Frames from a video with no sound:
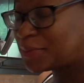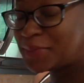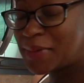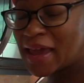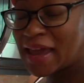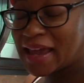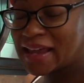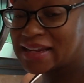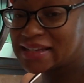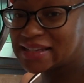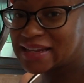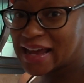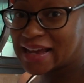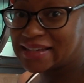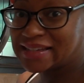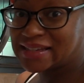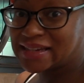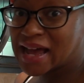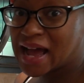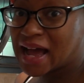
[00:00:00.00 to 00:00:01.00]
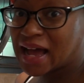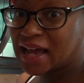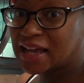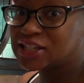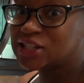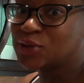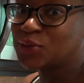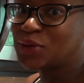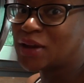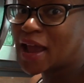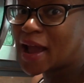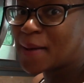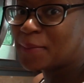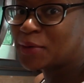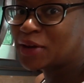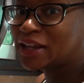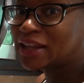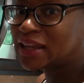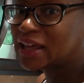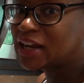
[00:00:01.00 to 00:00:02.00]
pan is nice and hot. So now
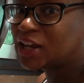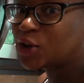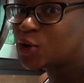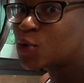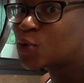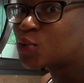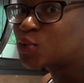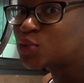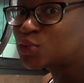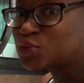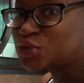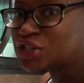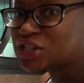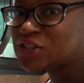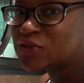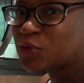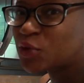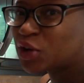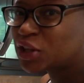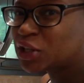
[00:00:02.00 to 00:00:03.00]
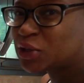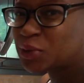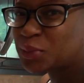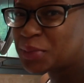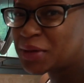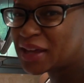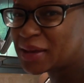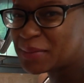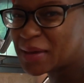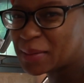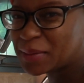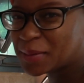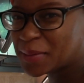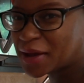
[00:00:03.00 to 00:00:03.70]
I'm gonna let it cool just for a little bit, maybe